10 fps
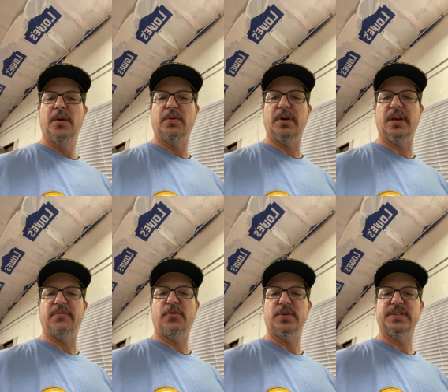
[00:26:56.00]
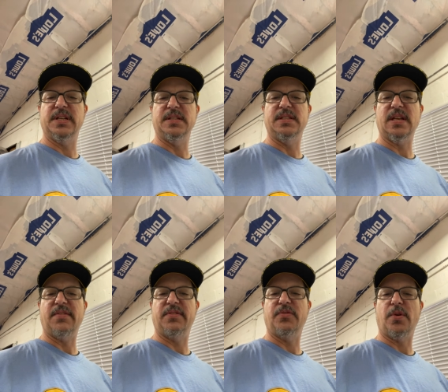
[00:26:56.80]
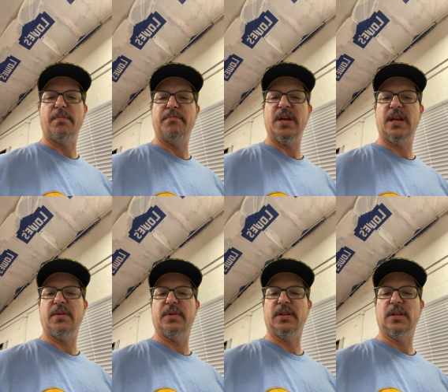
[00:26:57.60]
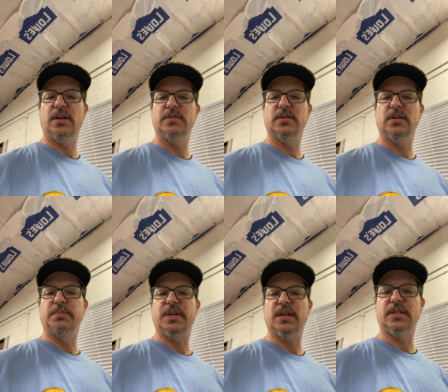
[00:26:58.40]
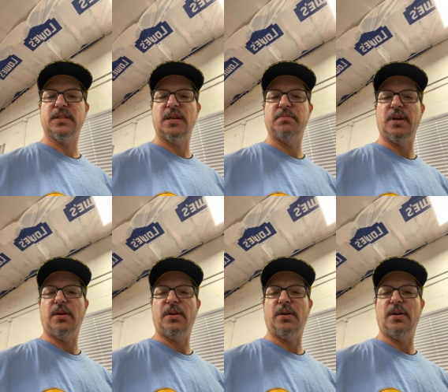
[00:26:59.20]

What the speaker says: We'll hit 14.7 for a minute when closed loop kicks in, but